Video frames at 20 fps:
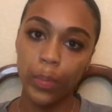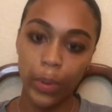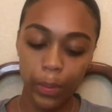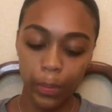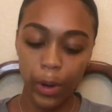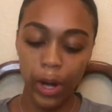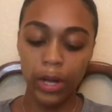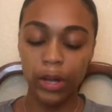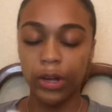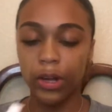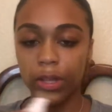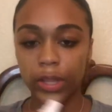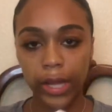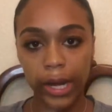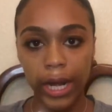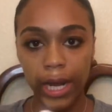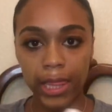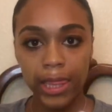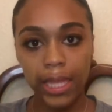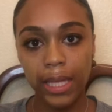put product on
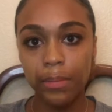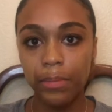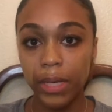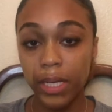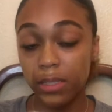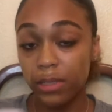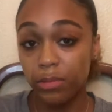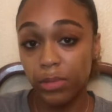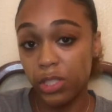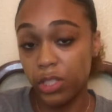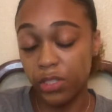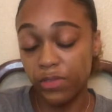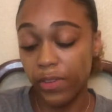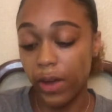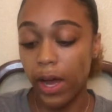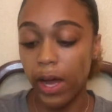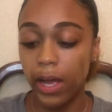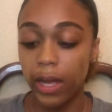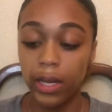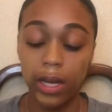their hand then mix, which is
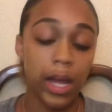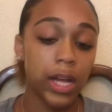fine.